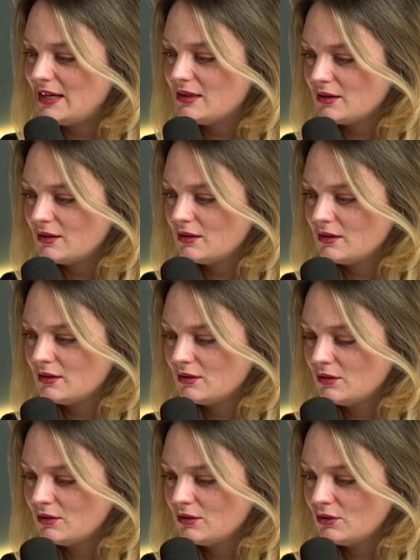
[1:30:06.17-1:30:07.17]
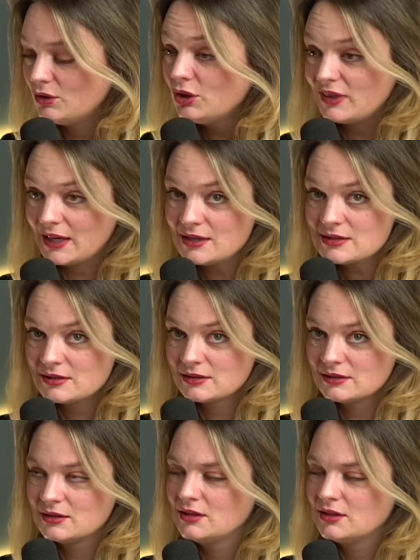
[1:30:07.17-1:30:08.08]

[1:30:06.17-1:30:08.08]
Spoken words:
either good things